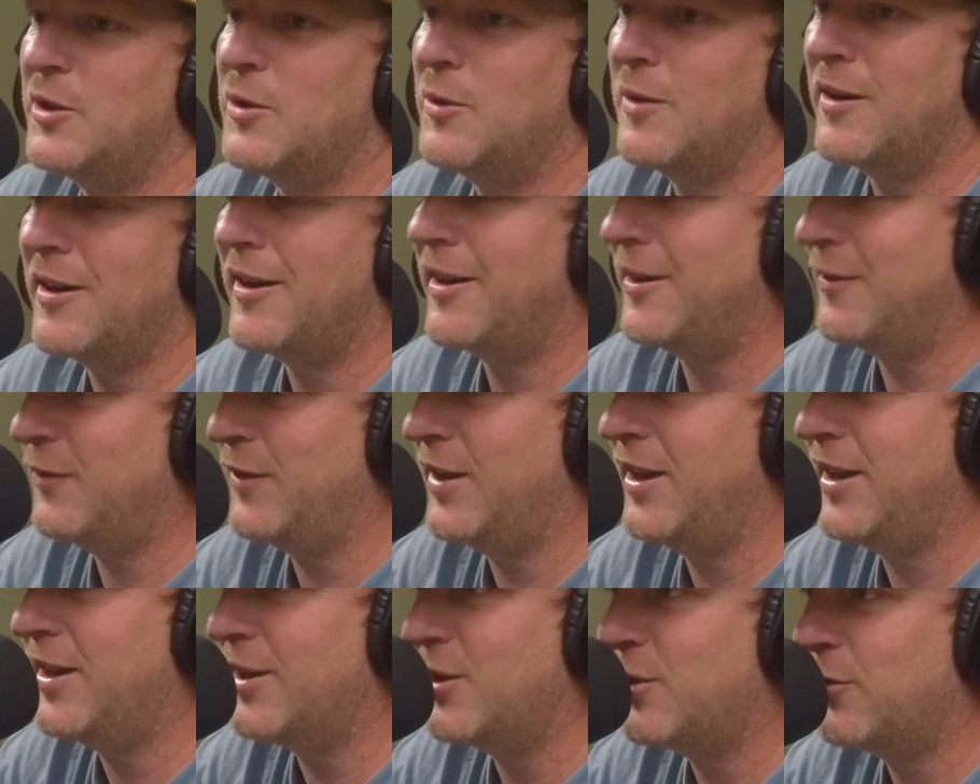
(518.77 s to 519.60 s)
to our
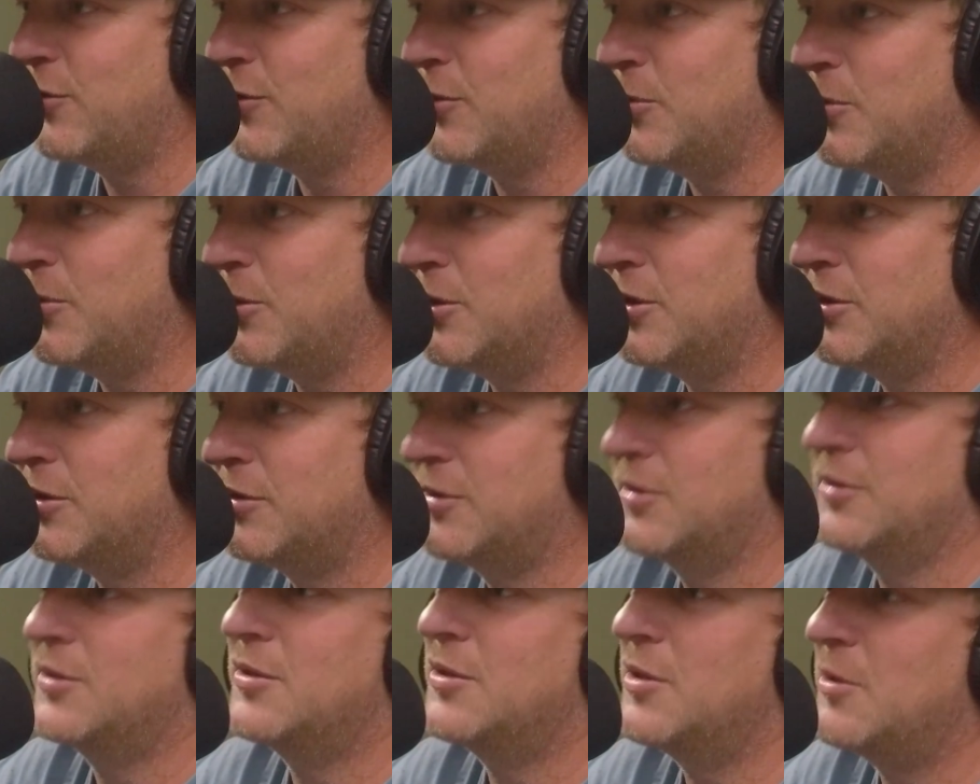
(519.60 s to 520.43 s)
advantage for
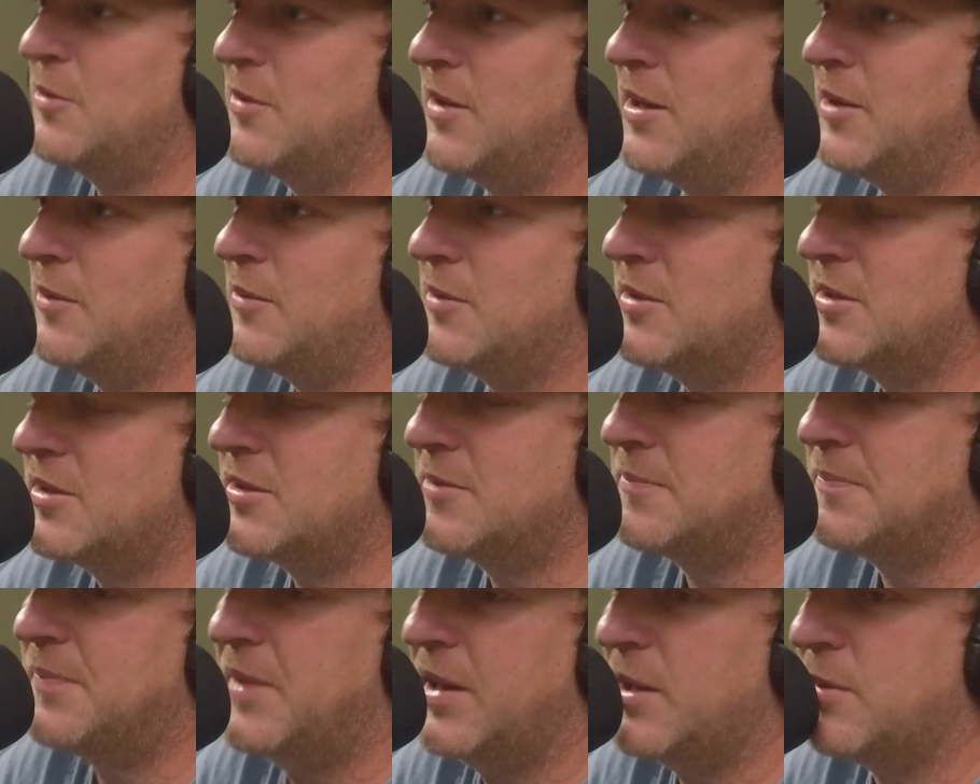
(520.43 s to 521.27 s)
once. So that
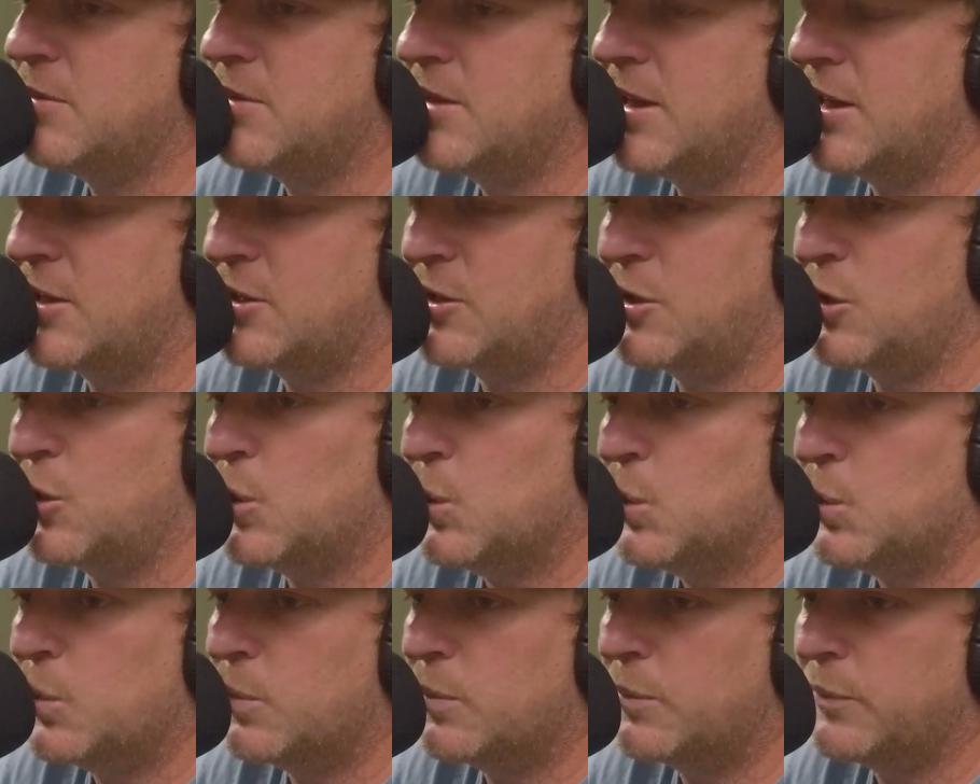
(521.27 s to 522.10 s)
was it was actually
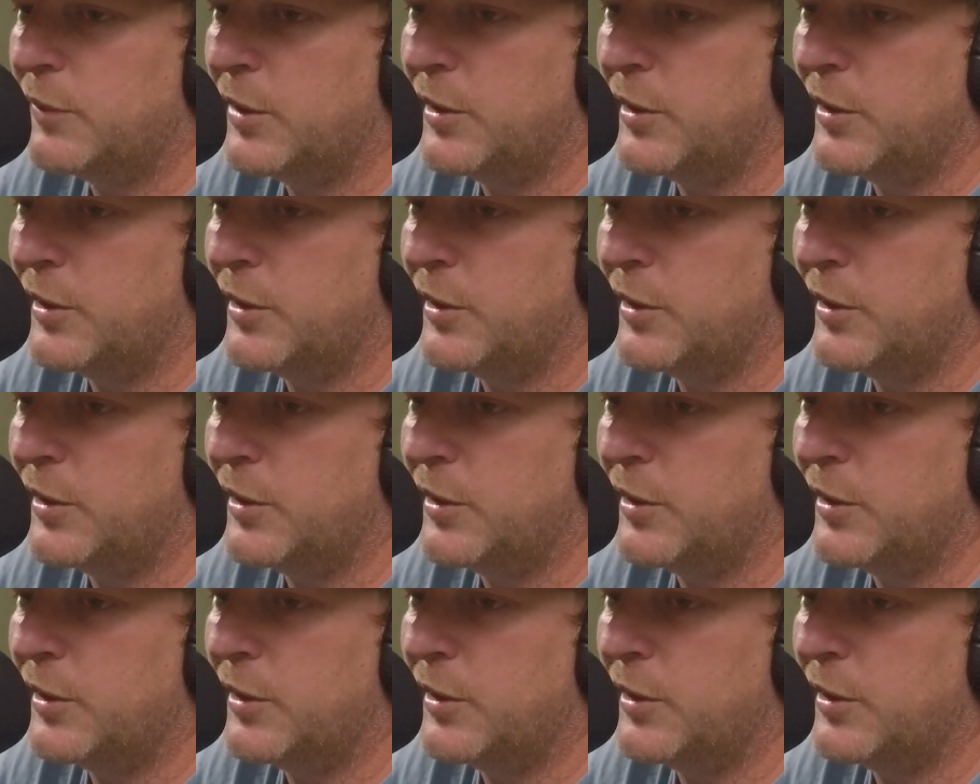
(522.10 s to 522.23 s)
cool.